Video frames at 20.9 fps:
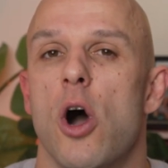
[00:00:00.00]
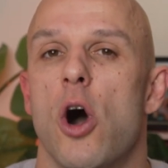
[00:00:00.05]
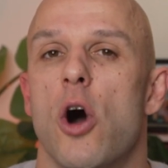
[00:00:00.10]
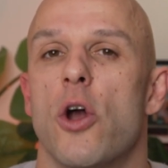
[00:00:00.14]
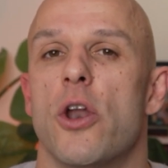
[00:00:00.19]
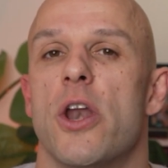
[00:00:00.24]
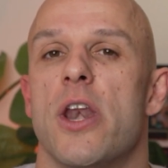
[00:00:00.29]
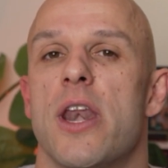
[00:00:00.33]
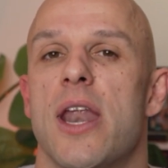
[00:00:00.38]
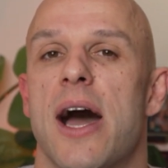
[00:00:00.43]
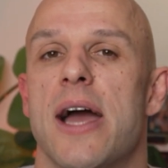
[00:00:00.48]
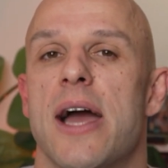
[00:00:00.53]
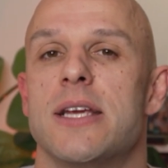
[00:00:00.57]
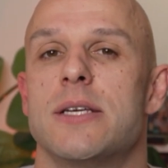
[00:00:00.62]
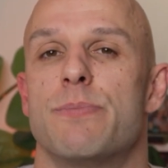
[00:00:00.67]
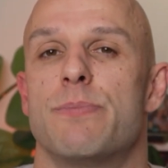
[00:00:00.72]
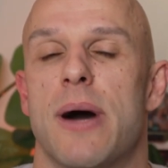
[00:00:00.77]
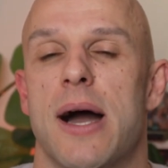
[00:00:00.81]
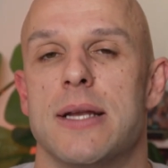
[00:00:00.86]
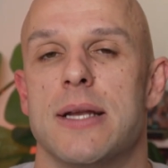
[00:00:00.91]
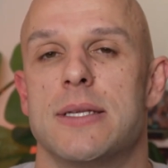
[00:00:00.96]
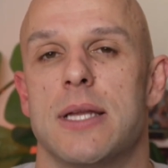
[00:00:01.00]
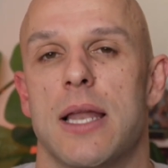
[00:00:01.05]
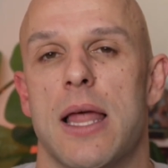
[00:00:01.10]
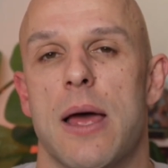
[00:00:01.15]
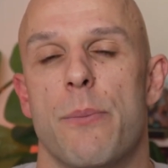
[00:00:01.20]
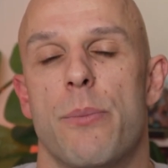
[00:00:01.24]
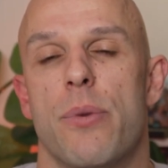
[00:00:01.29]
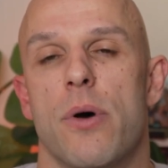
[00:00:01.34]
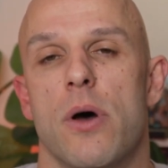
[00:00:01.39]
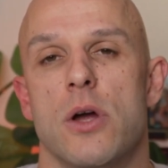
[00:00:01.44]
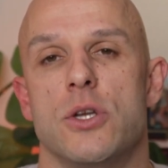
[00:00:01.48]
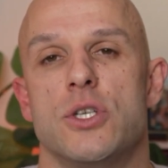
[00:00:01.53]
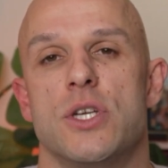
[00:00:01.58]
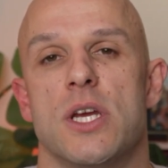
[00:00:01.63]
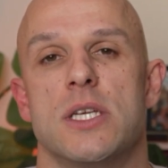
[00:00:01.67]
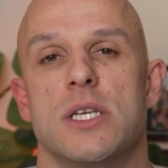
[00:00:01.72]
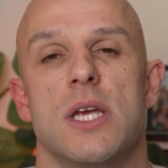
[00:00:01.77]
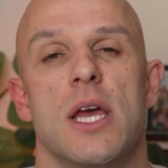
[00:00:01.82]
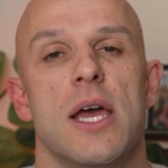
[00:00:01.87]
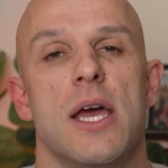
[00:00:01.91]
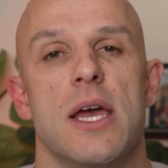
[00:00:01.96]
on a nice buy-to-let purchase.